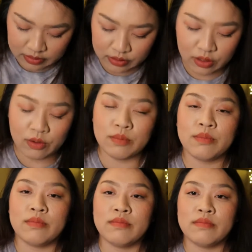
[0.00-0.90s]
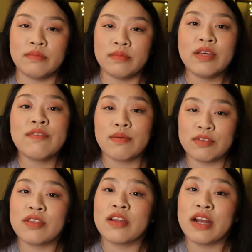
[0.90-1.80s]
you know, lived
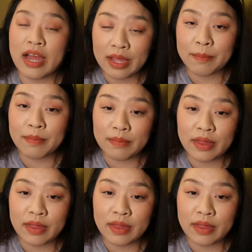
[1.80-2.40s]
up to their hype.